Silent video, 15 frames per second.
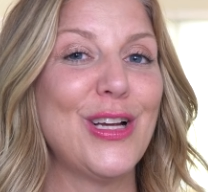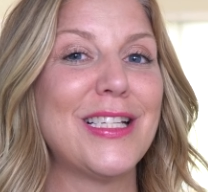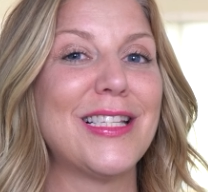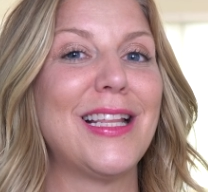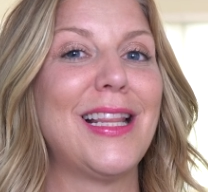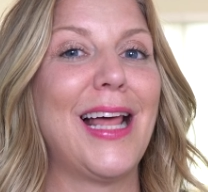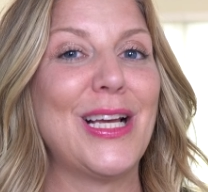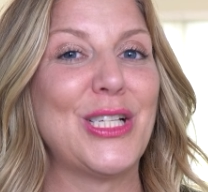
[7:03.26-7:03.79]
is
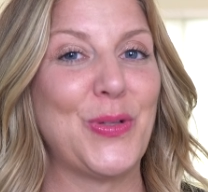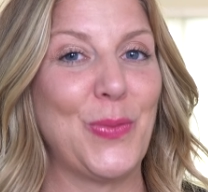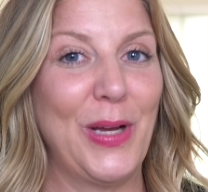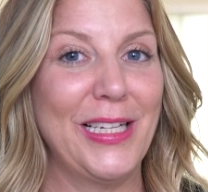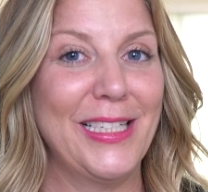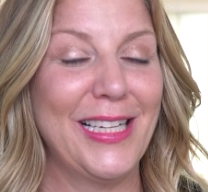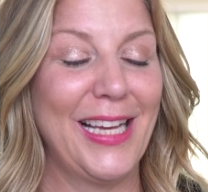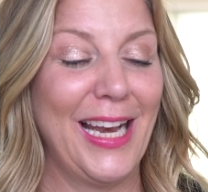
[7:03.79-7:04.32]
the last
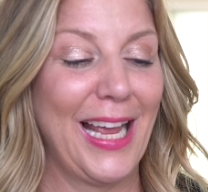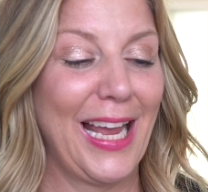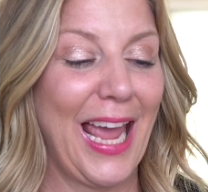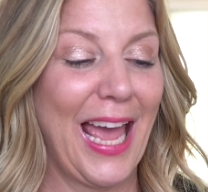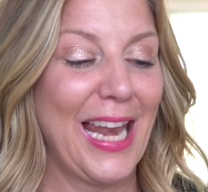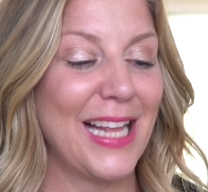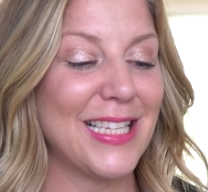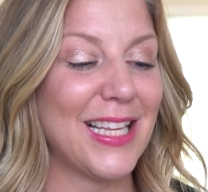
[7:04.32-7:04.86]
one. And
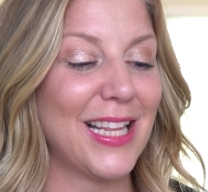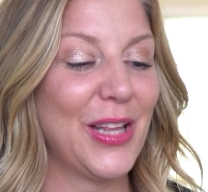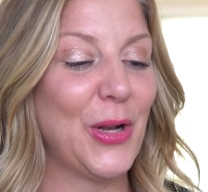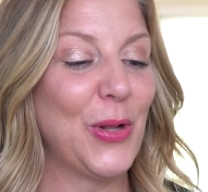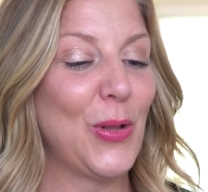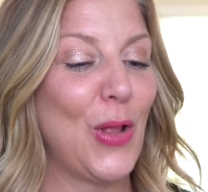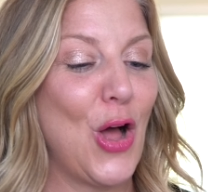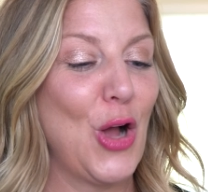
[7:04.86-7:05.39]
again, it's a
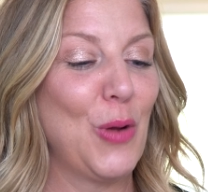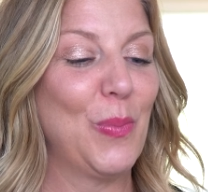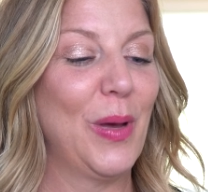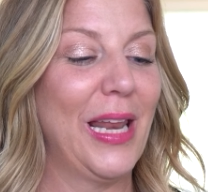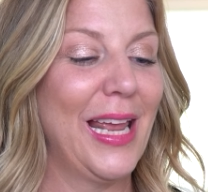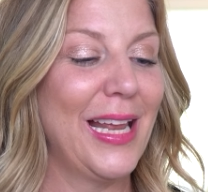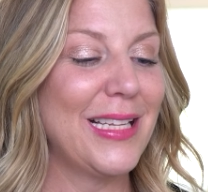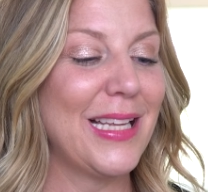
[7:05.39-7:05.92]
little long, but
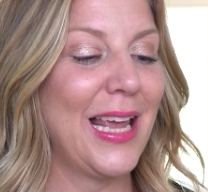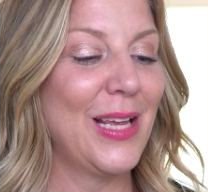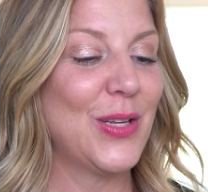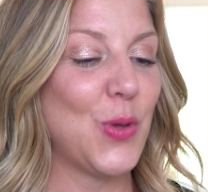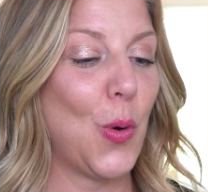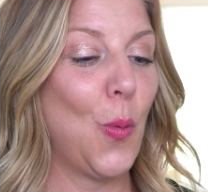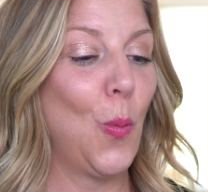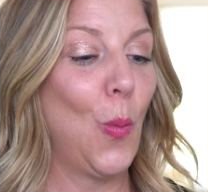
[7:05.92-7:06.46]
it is
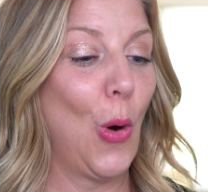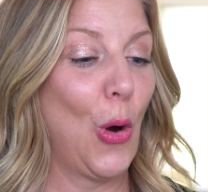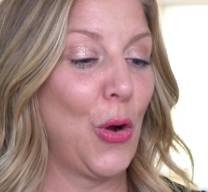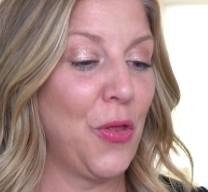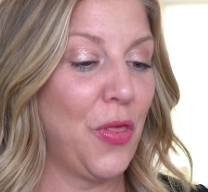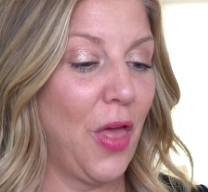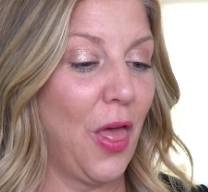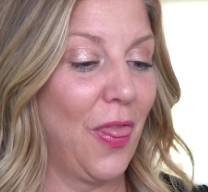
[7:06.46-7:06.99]

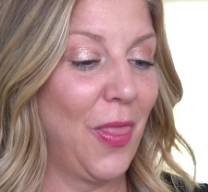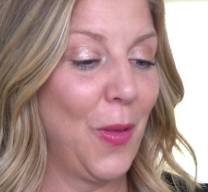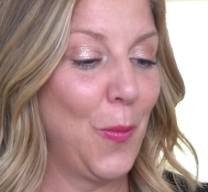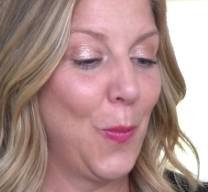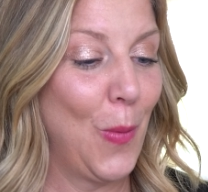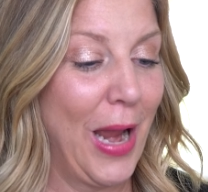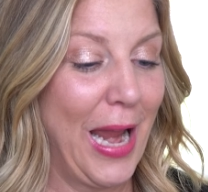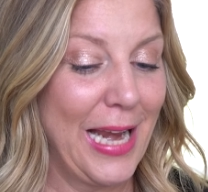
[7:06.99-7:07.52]
worth the
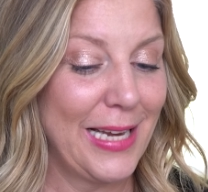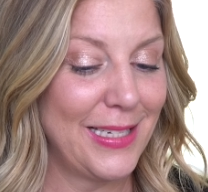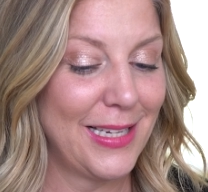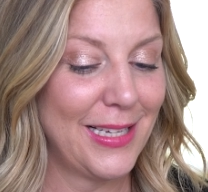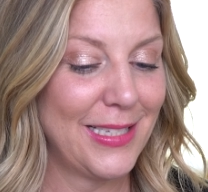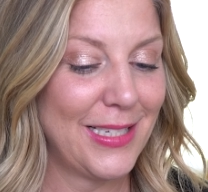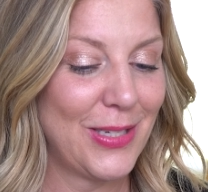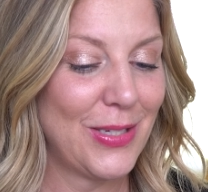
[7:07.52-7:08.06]
wait.
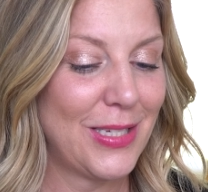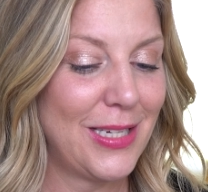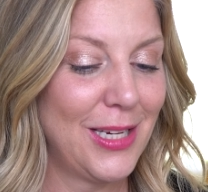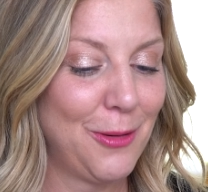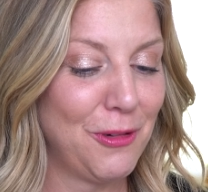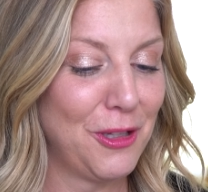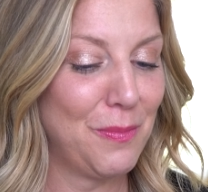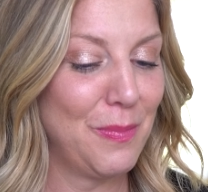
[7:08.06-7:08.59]
So
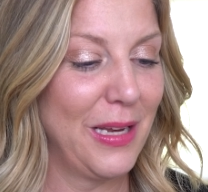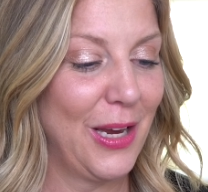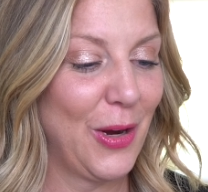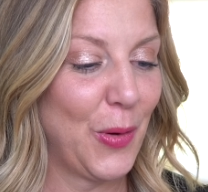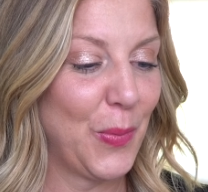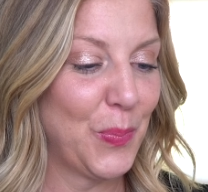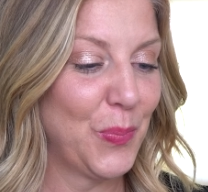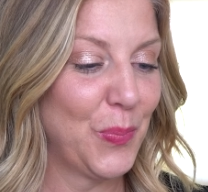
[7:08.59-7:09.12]
stick with me
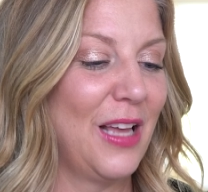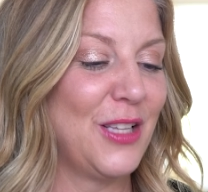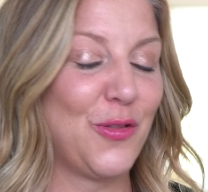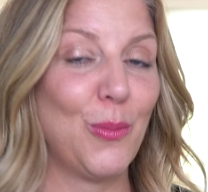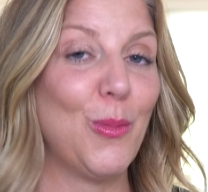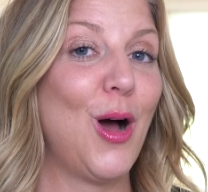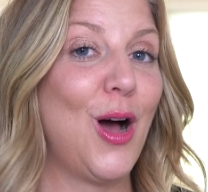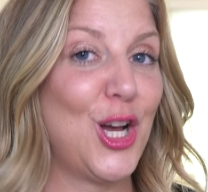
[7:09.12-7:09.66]
here. It's
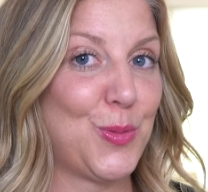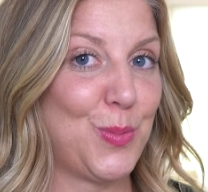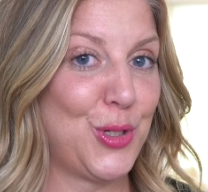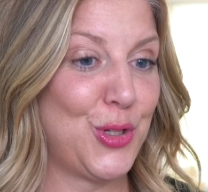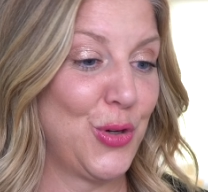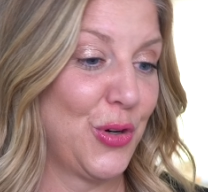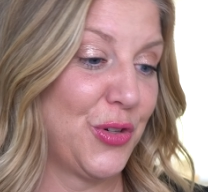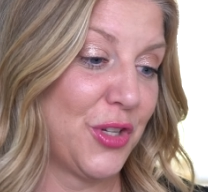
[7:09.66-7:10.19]
from a
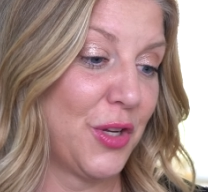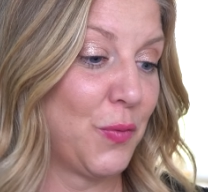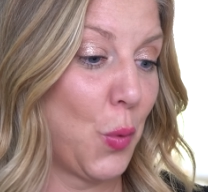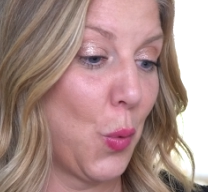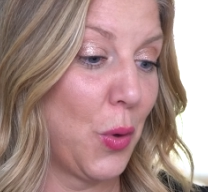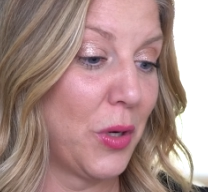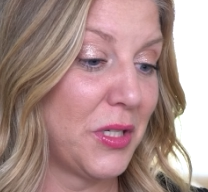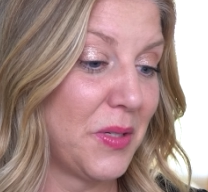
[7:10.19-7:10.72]
hospice nurse, of
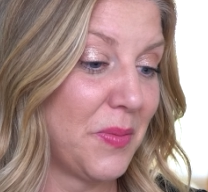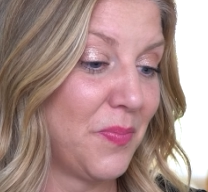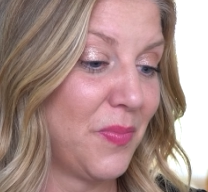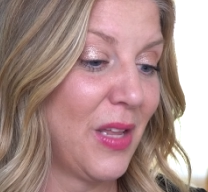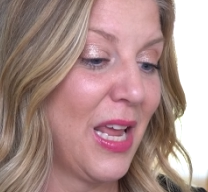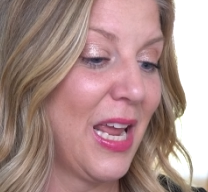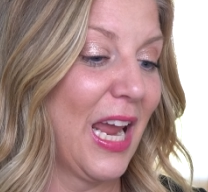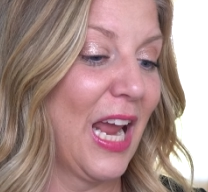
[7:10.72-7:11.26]
course.
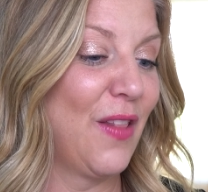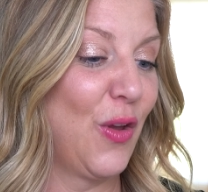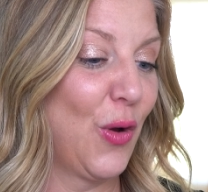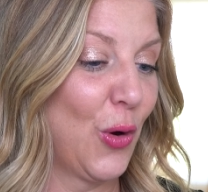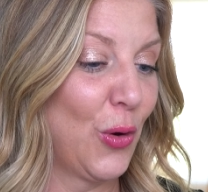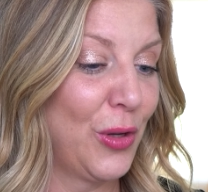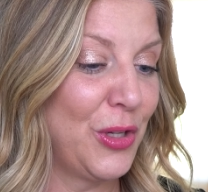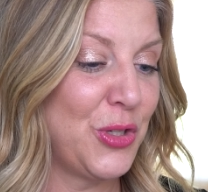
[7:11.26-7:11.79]
In the
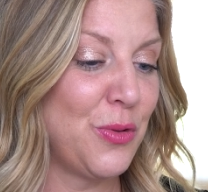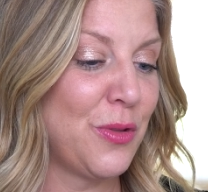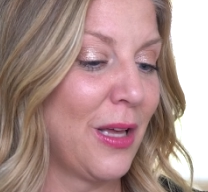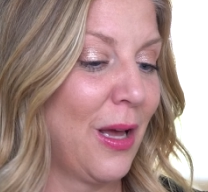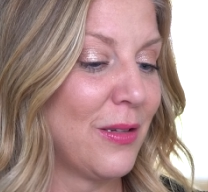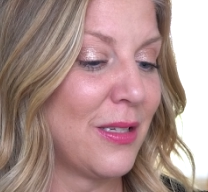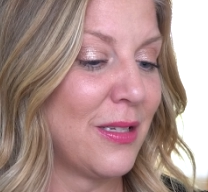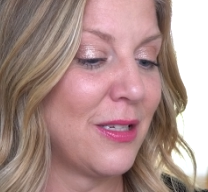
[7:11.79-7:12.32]
early
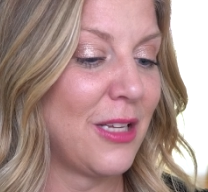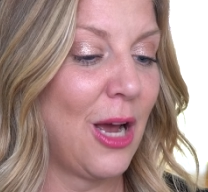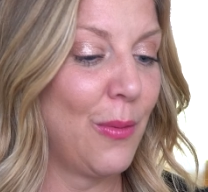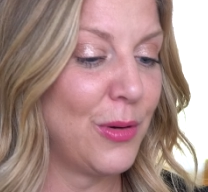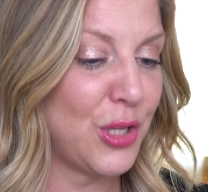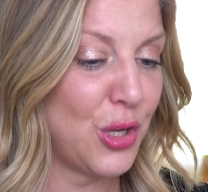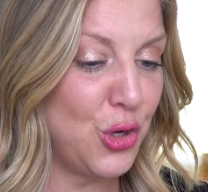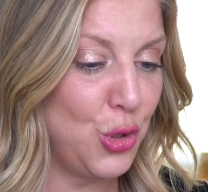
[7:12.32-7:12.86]
2000s, I
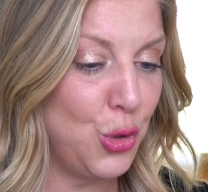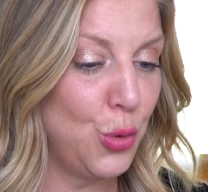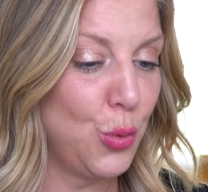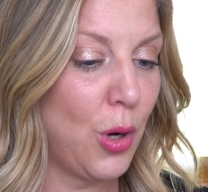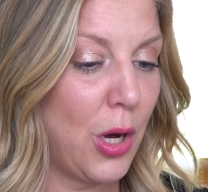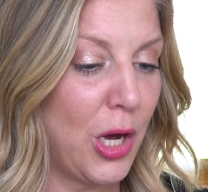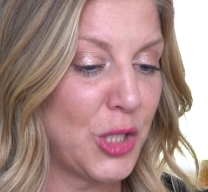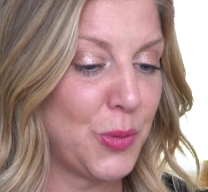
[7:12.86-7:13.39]
was a new
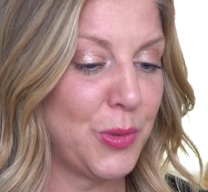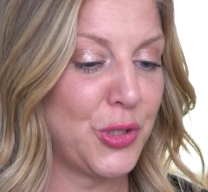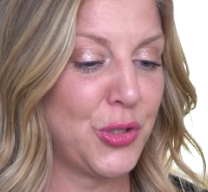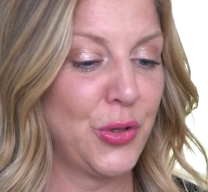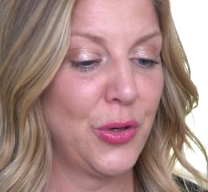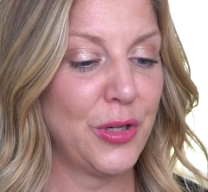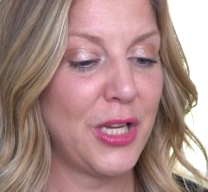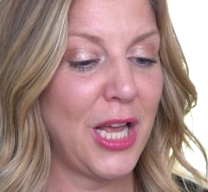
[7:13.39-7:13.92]
hospice
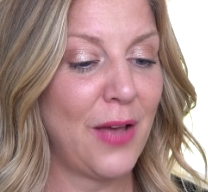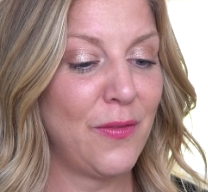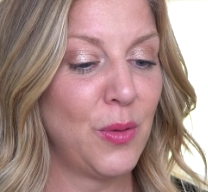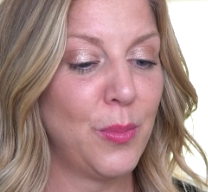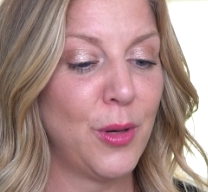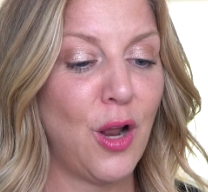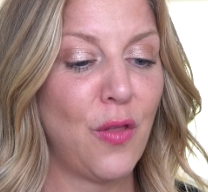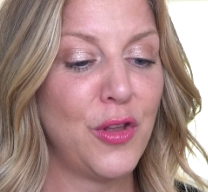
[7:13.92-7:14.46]
nurse, having
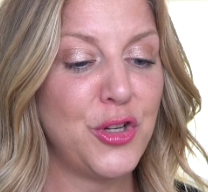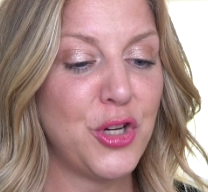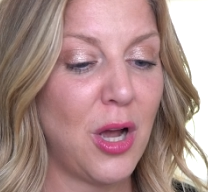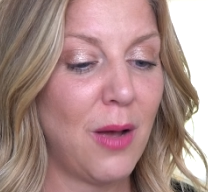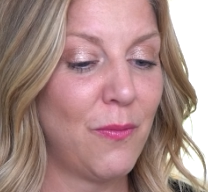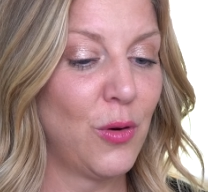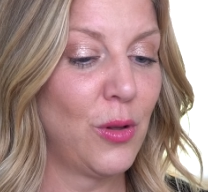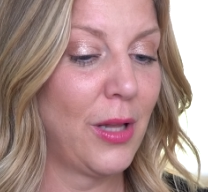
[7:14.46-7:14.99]
been on the
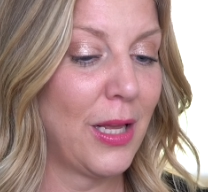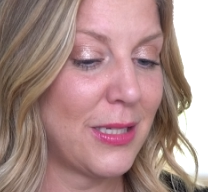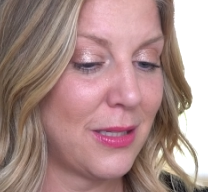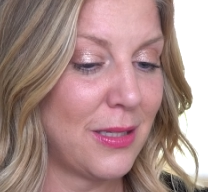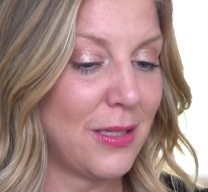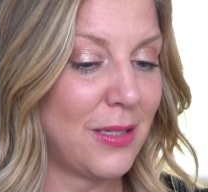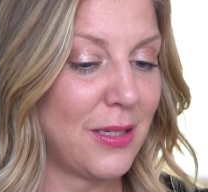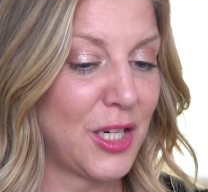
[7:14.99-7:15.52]
job for less
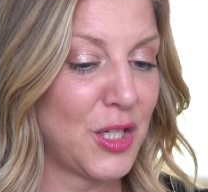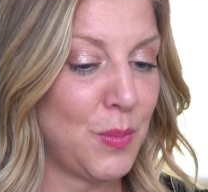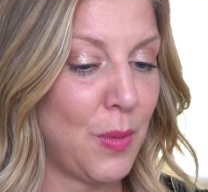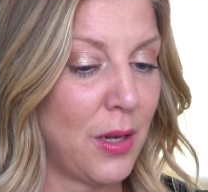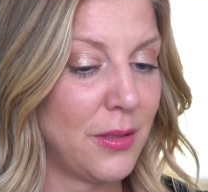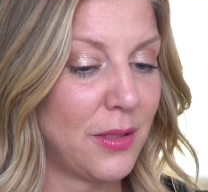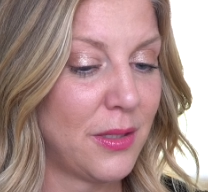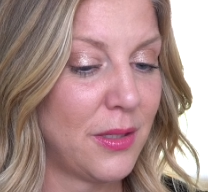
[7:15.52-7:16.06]
than 6
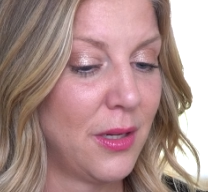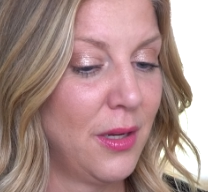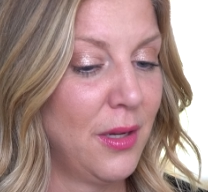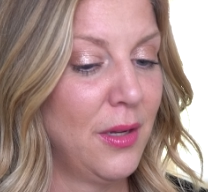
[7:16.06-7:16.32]
months.